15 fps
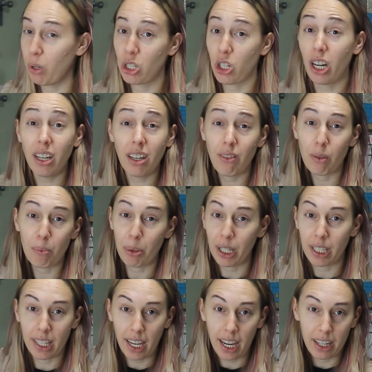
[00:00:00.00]
which I didn't even
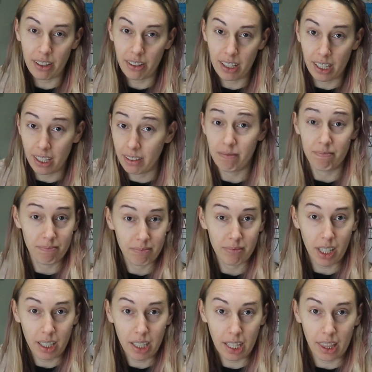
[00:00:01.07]
plug the iron
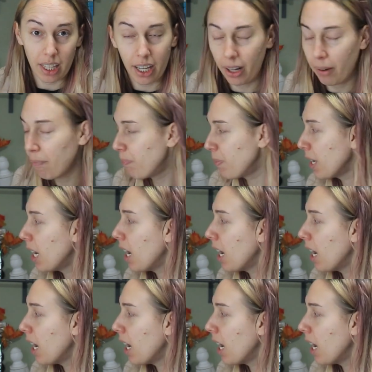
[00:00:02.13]
in, I'll get there.